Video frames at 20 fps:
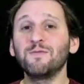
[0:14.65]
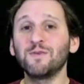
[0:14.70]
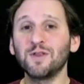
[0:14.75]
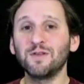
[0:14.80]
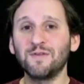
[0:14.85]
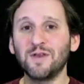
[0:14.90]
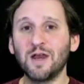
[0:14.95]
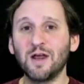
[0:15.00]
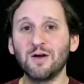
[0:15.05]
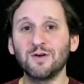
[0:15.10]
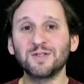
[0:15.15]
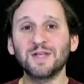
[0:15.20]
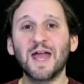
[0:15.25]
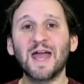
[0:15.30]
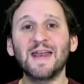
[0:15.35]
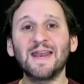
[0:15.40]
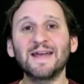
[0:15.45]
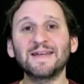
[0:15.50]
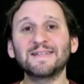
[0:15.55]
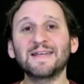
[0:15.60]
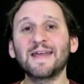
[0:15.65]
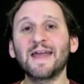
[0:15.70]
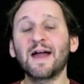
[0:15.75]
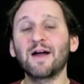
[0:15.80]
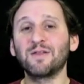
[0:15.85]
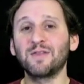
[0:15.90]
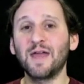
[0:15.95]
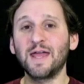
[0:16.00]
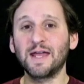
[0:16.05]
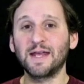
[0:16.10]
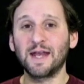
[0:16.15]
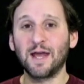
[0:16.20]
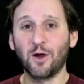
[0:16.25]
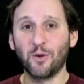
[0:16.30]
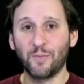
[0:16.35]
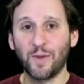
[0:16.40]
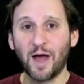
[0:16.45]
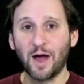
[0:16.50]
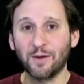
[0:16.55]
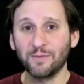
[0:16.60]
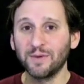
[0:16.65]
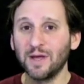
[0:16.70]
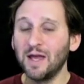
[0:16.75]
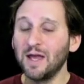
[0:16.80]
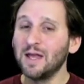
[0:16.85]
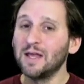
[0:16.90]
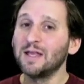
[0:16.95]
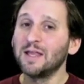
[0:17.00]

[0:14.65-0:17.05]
me for the videos and asking how they can help out.